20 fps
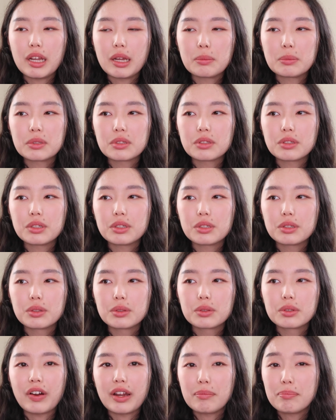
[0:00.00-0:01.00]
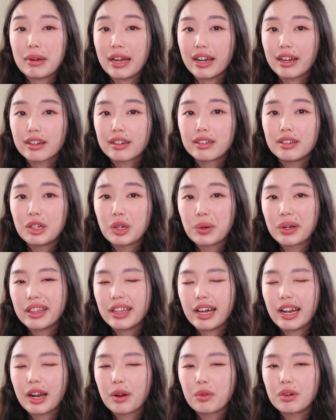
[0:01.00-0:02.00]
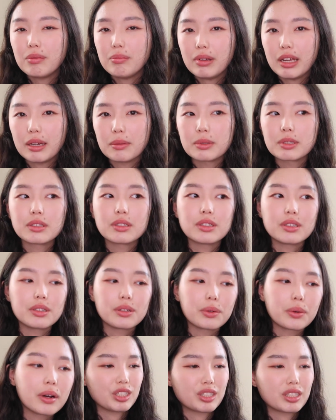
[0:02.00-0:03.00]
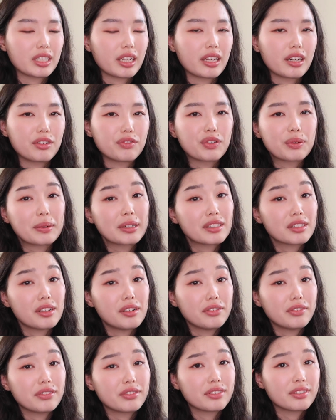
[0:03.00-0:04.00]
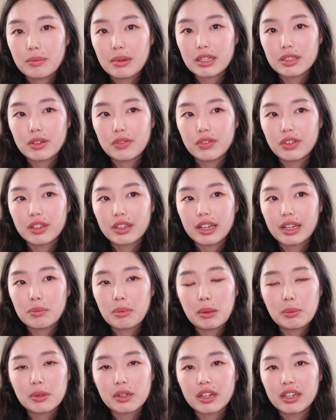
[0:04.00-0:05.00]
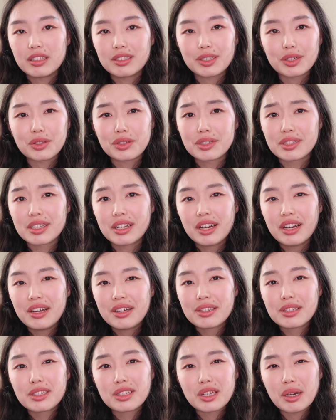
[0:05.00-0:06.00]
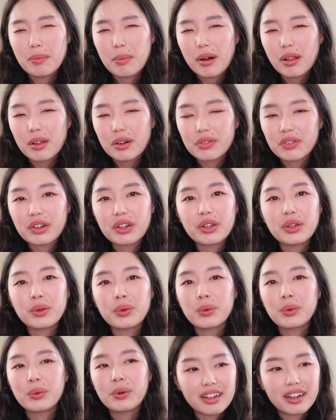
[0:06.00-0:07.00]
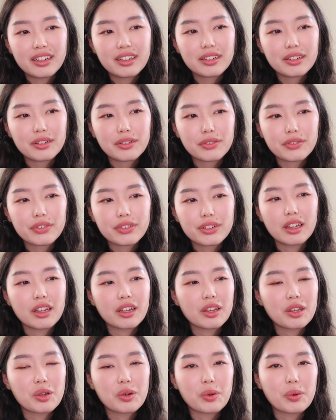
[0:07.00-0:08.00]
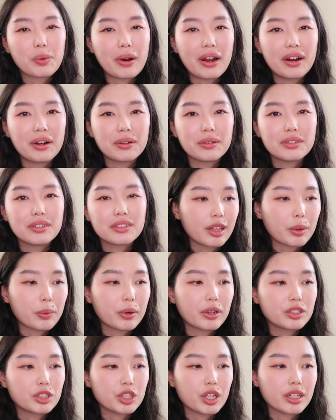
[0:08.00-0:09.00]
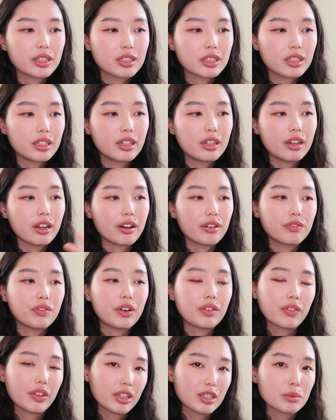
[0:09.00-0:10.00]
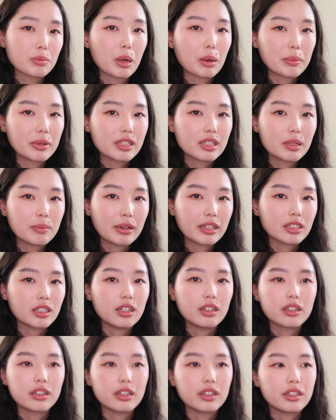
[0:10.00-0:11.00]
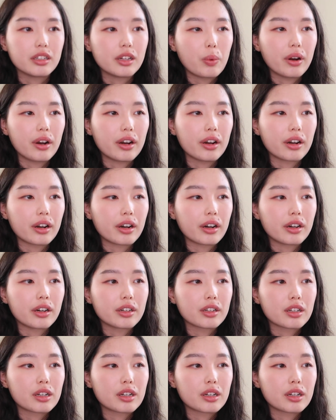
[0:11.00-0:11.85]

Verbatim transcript: be able to fight back, knowing that I wouldn't be able to just stand up for myself. It makes you feel like people can just step all over you, kind of kick you around. There were just enough of these moments in my childhood where